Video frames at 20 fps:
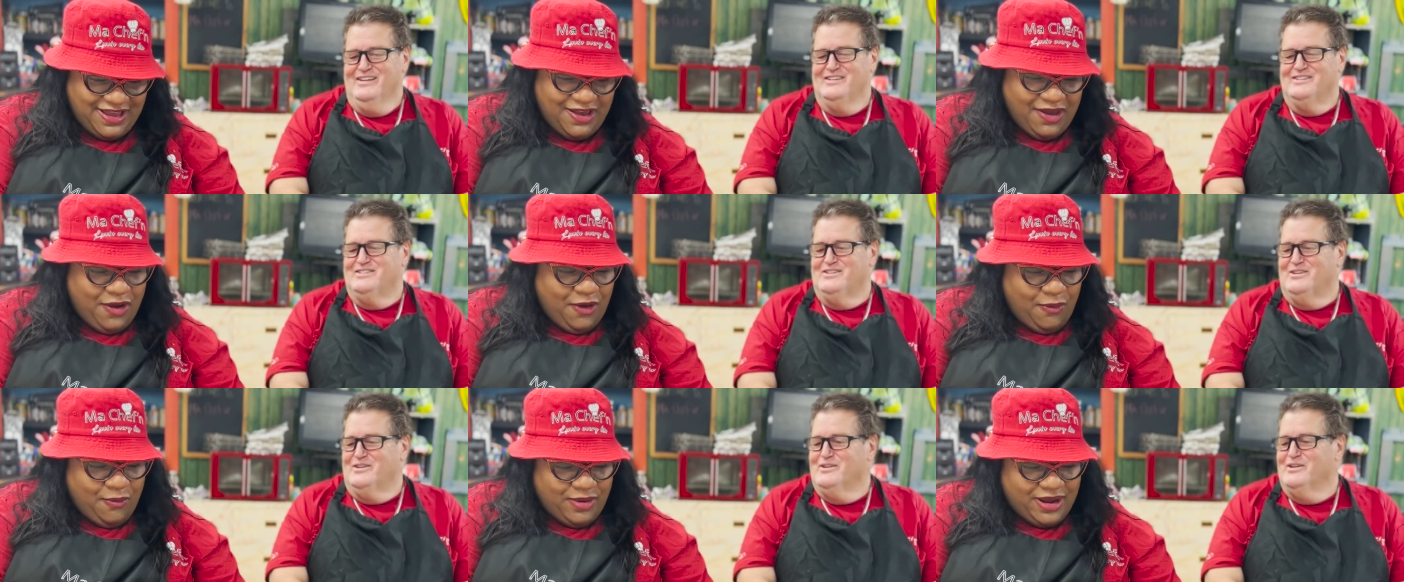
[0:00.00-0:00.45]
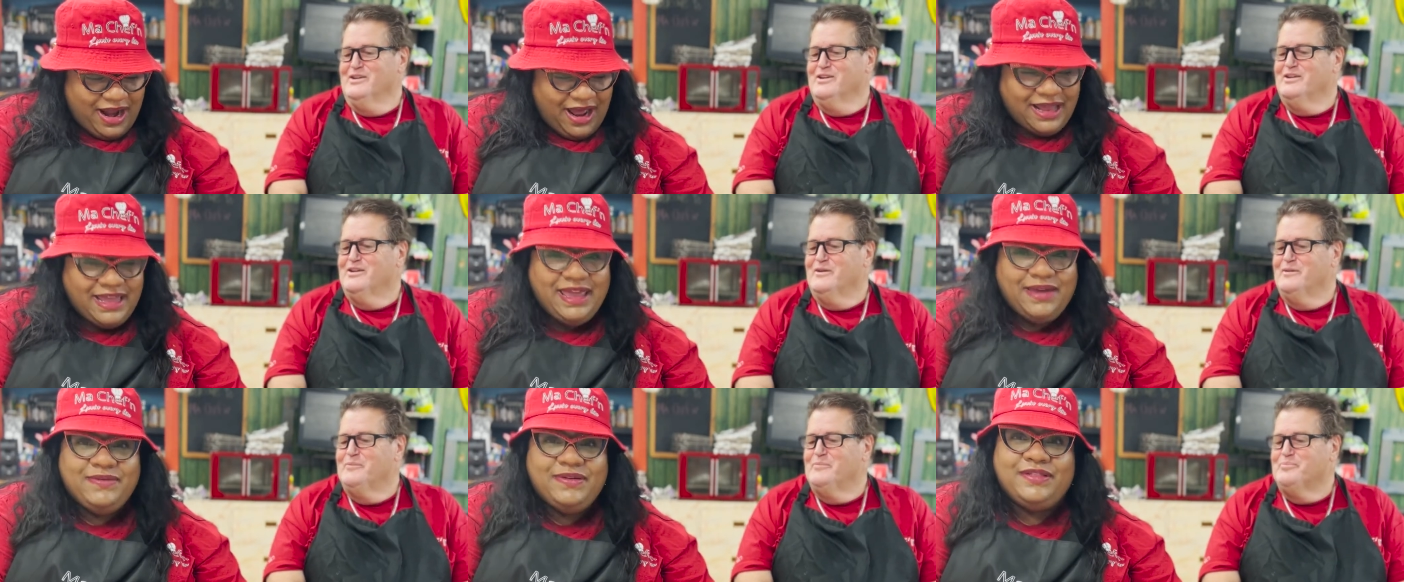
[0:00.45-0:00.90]
Speaker 1: without
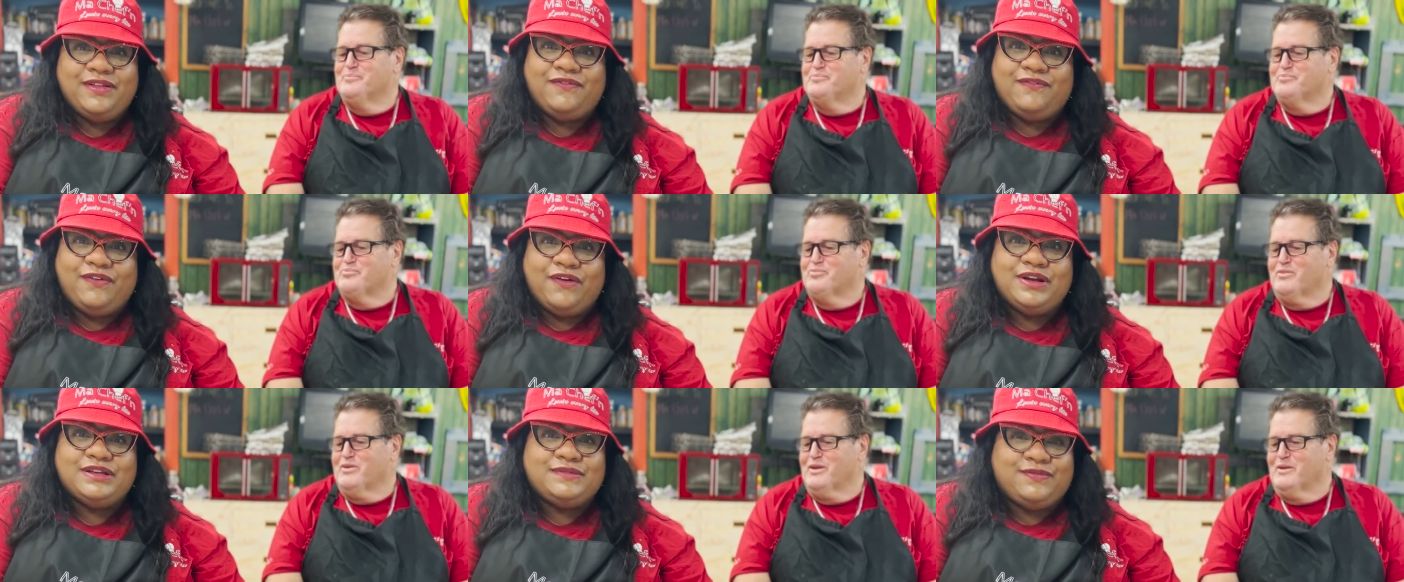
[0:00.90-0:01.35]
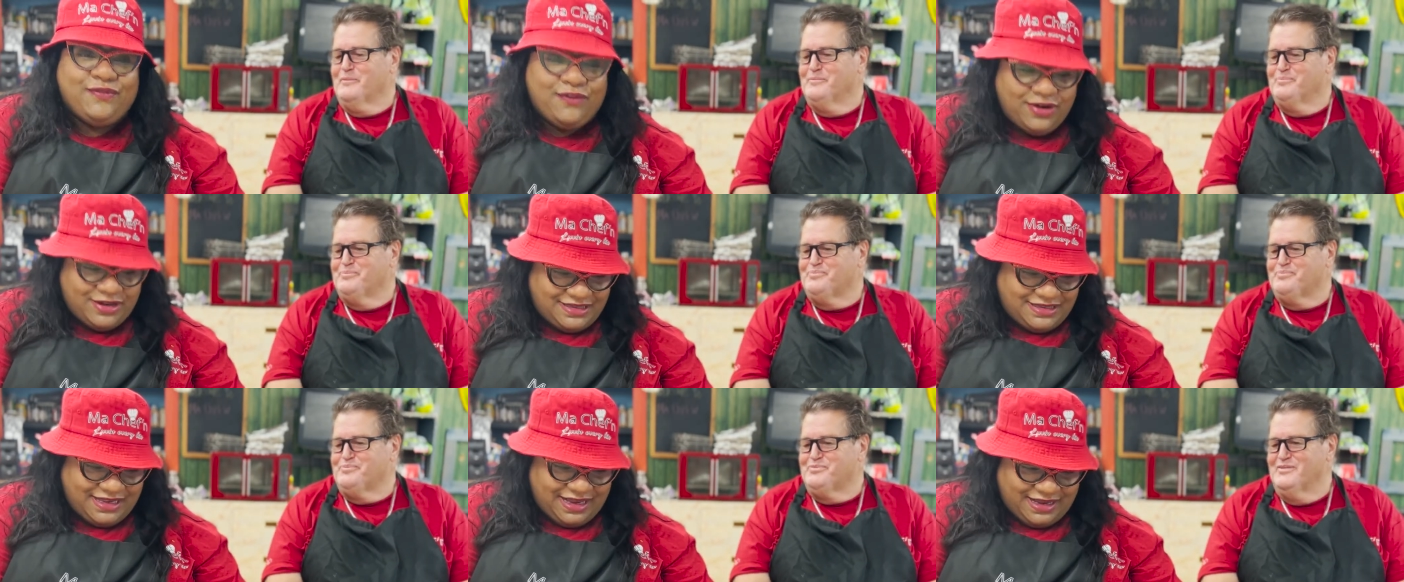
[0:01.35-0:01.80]
giving the first four
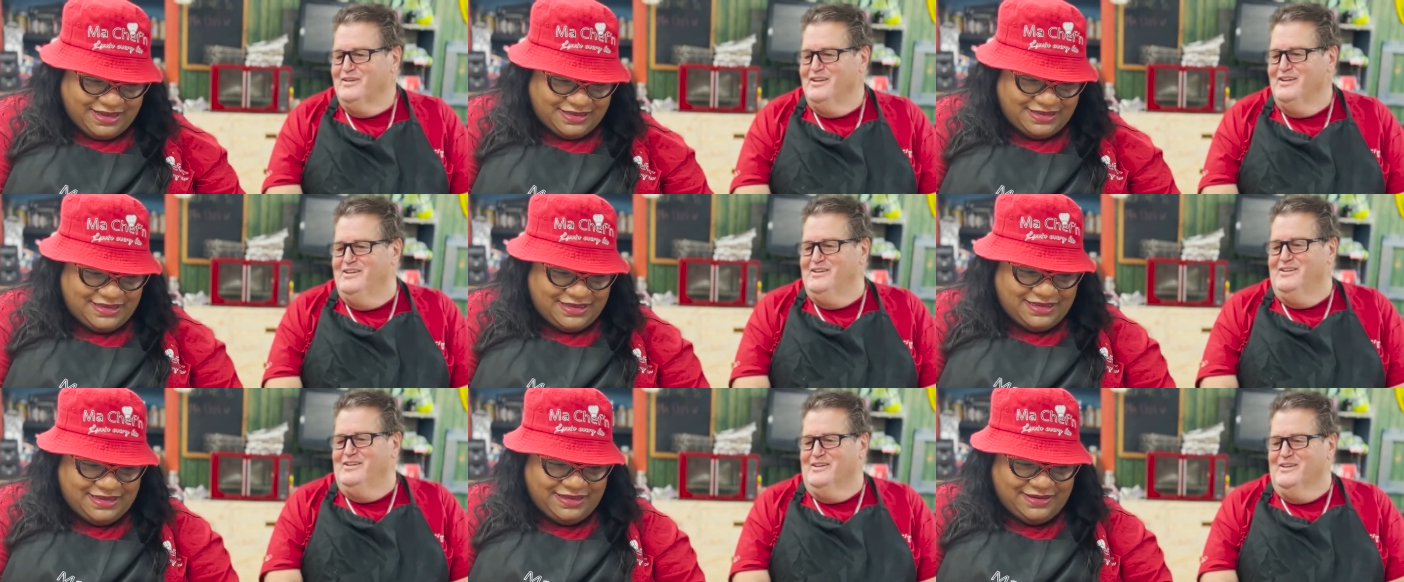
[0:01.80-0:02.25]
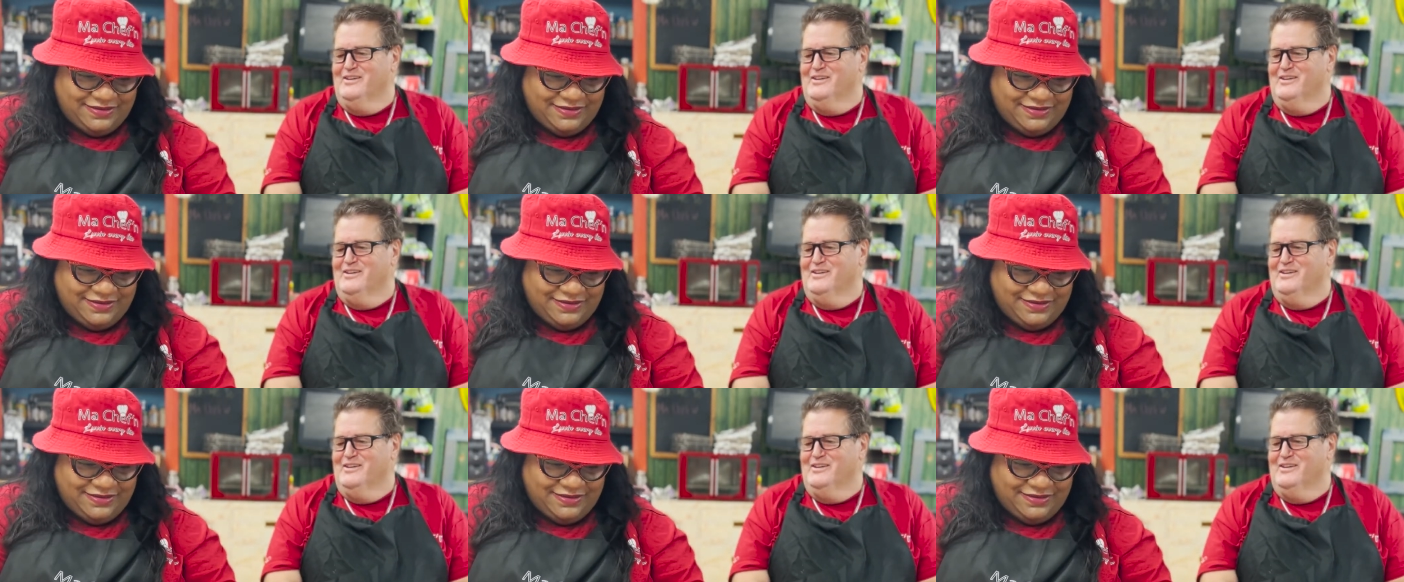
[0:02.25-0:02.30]
cents.